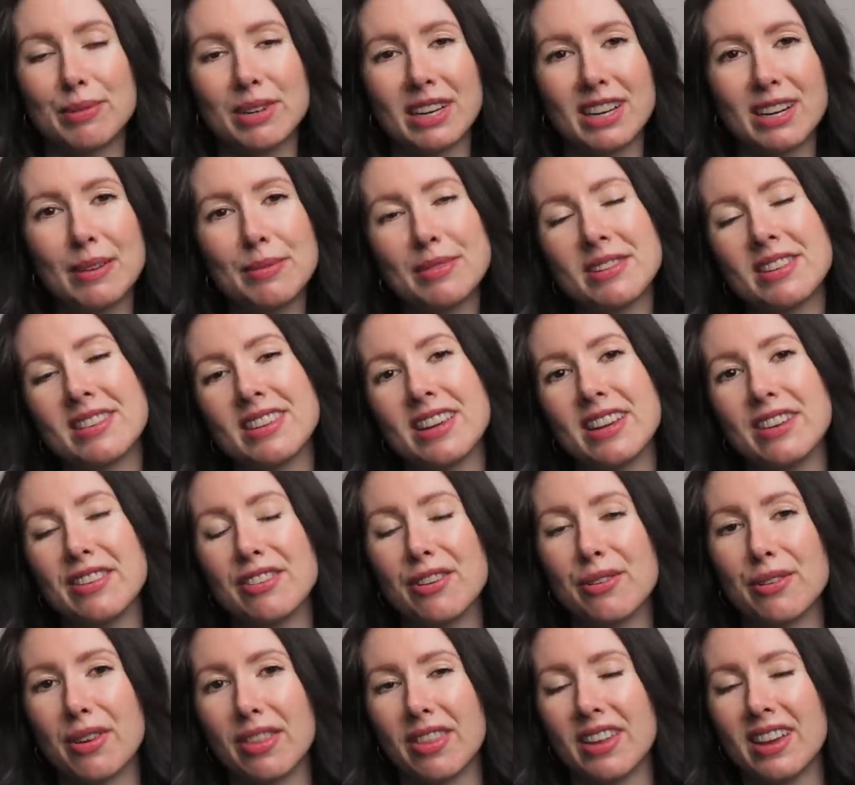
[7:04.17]
when it comes to saying
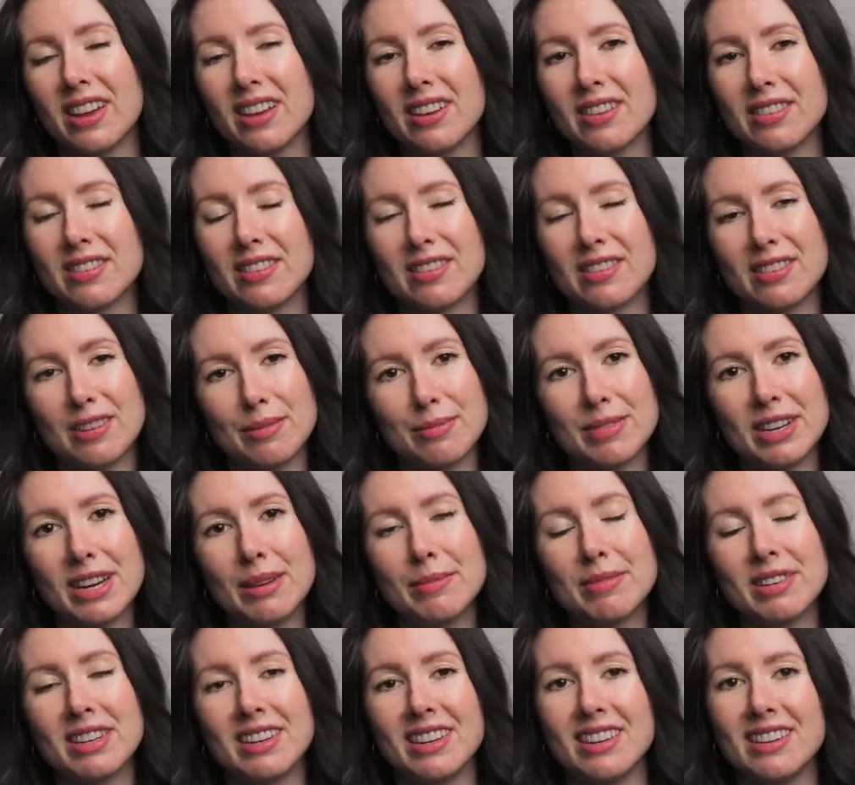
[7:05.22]
no to things,
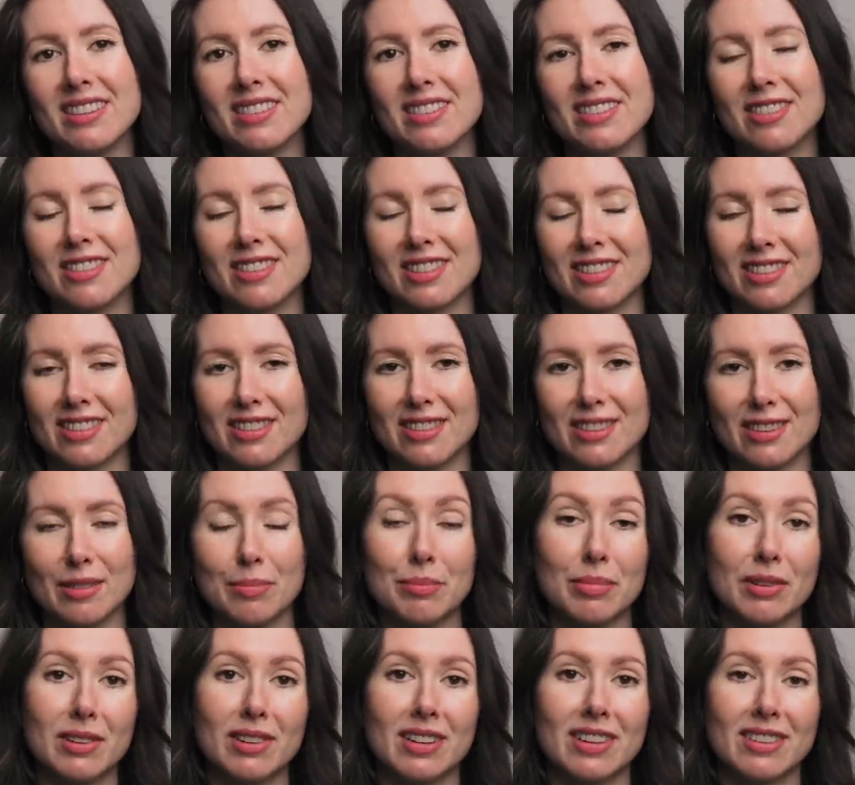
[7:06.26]
sometimes it is just as
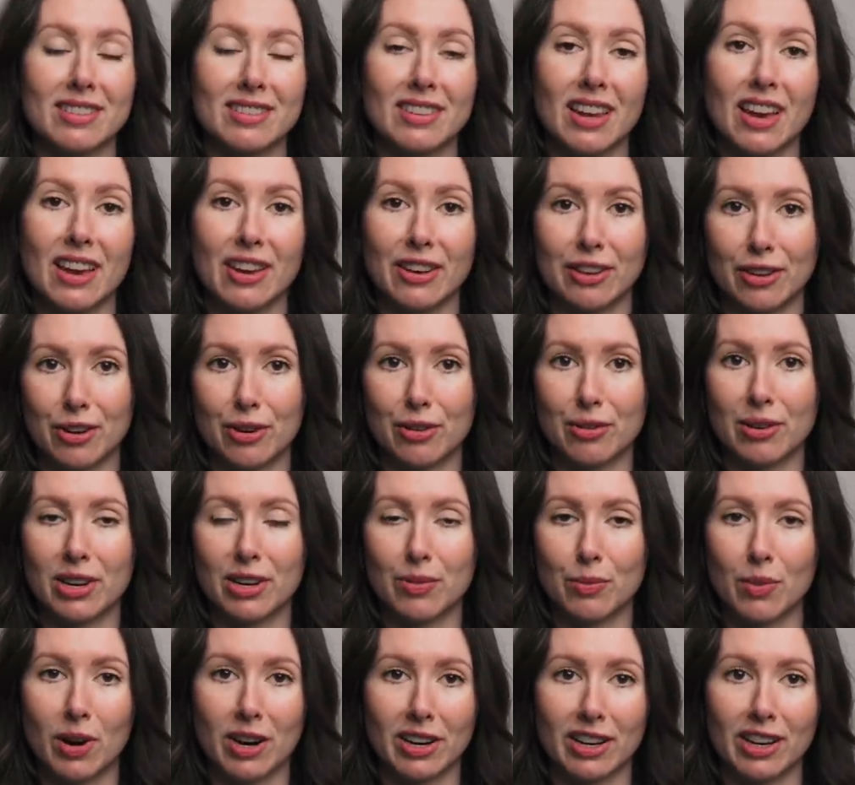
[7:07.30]
simple as saying no
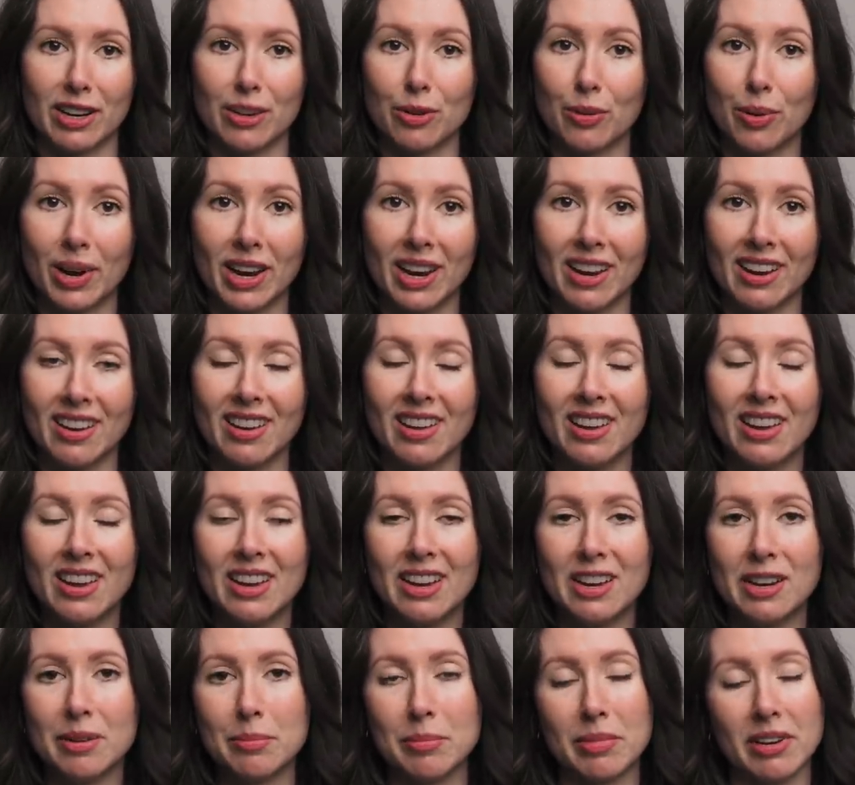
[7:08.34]
and walking away.
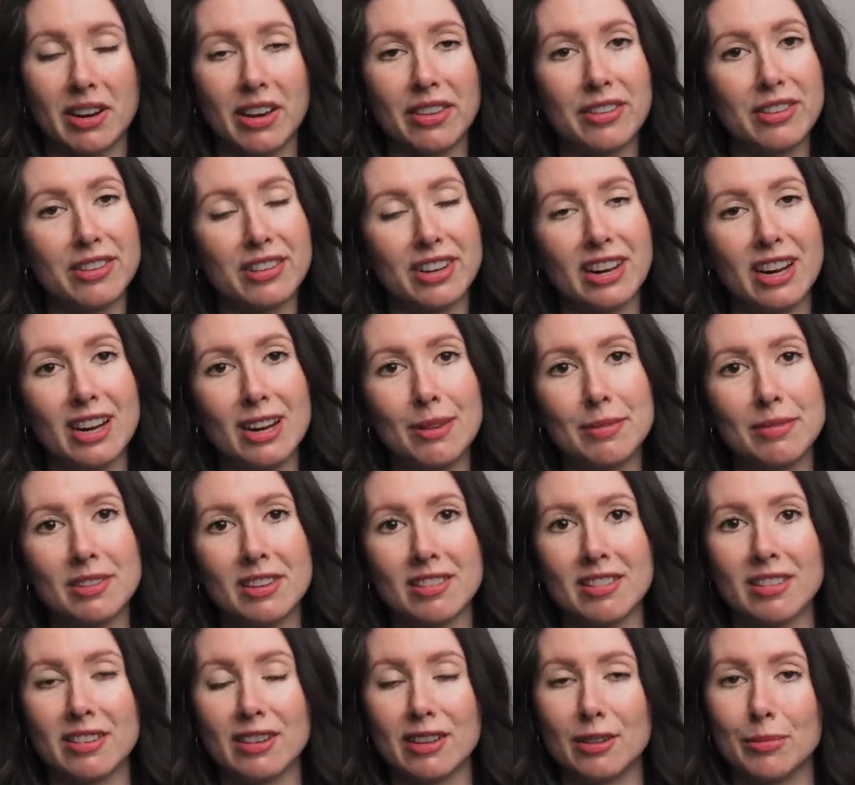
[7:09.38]
But other times it's
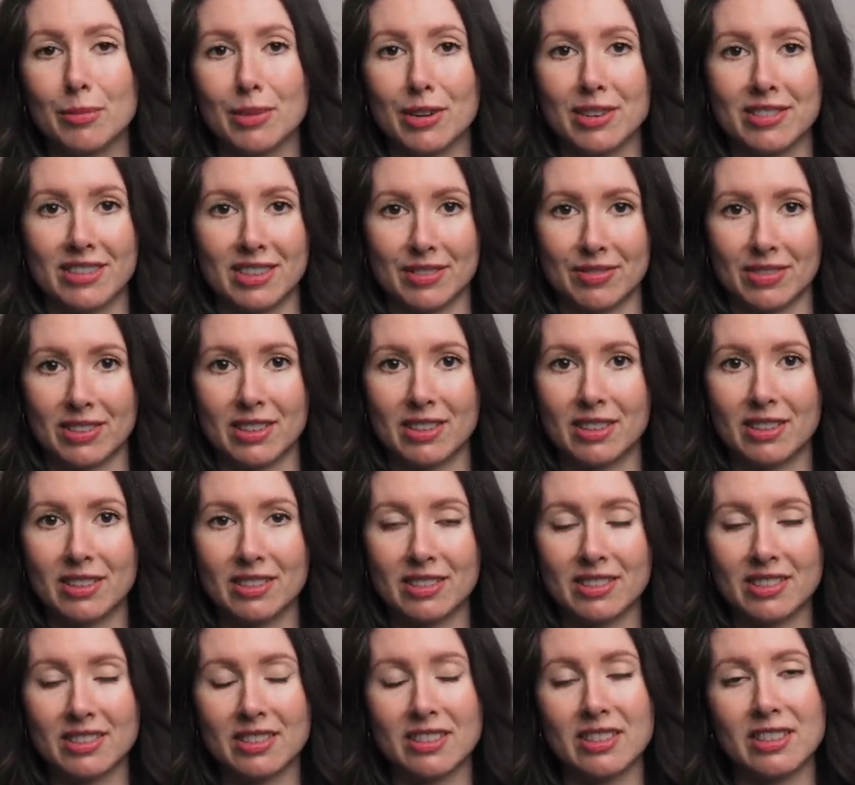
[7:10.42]
a little more
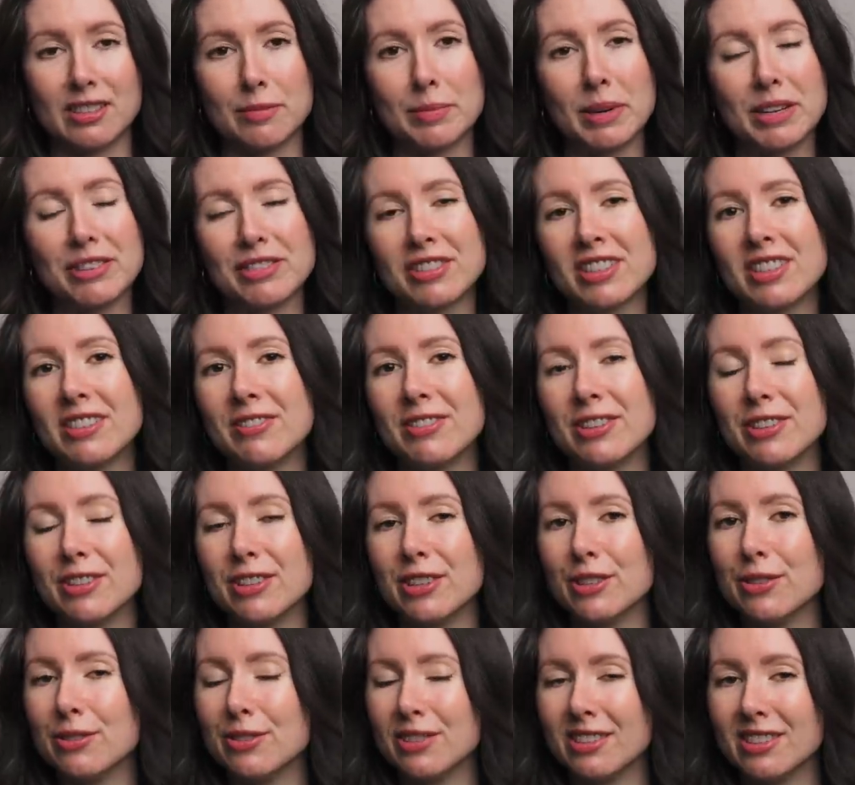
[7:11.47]
difficult, especially if you're
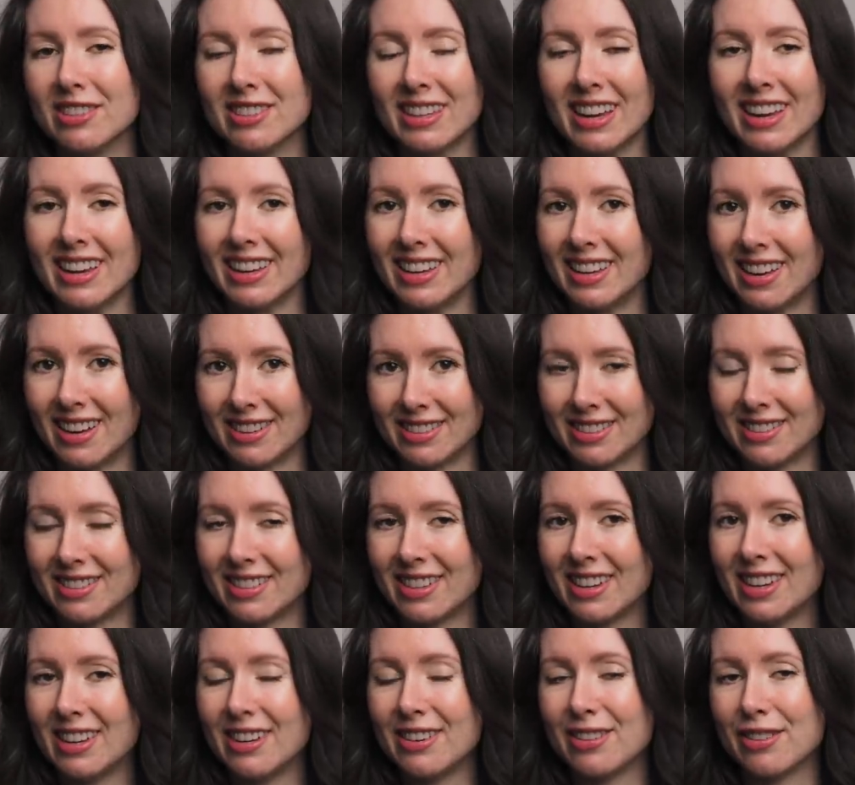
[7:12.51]
used to saying yes
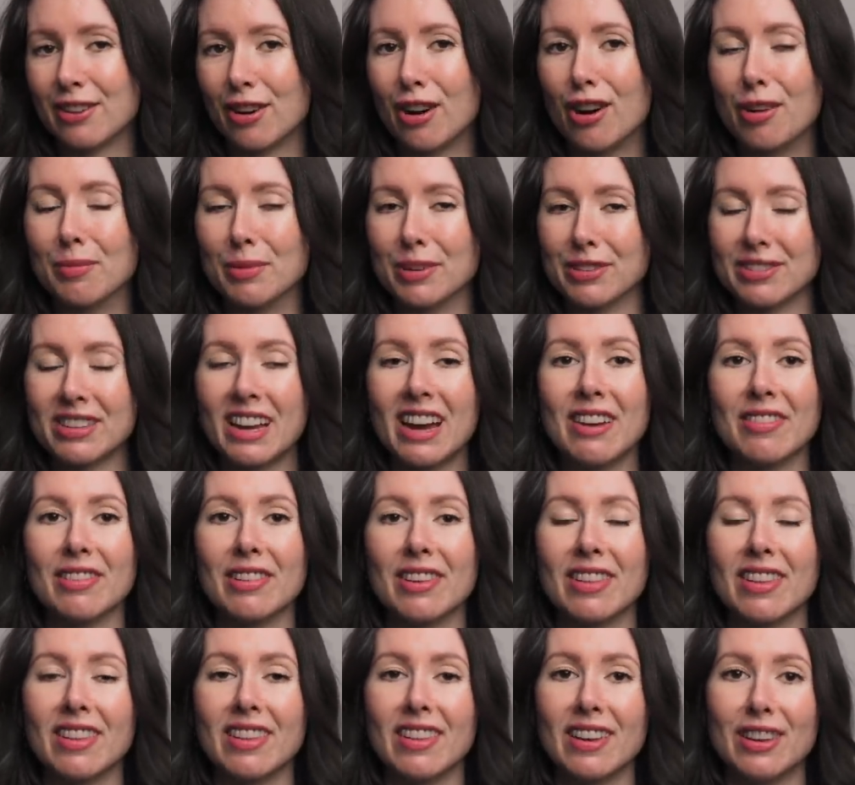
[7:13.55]
to almost
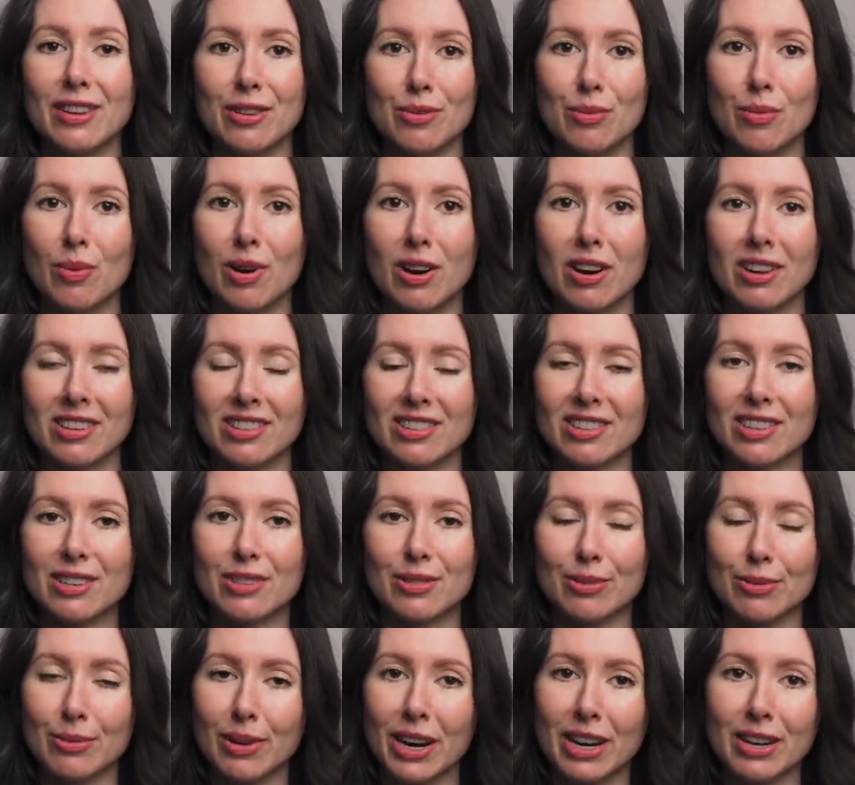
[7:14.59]
everything that you want
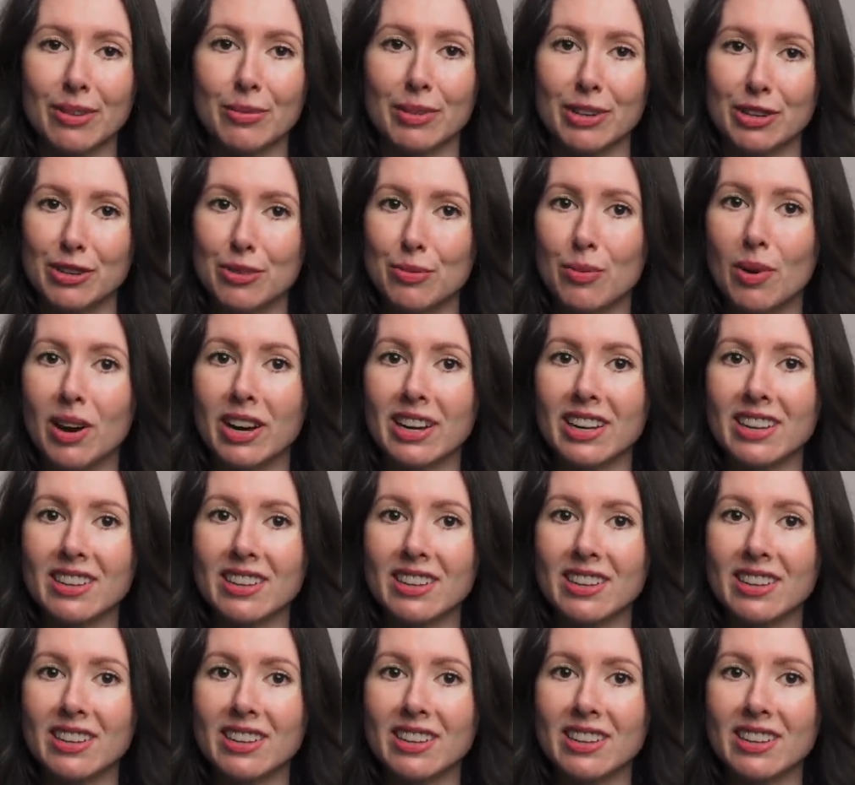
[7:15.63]
right when you want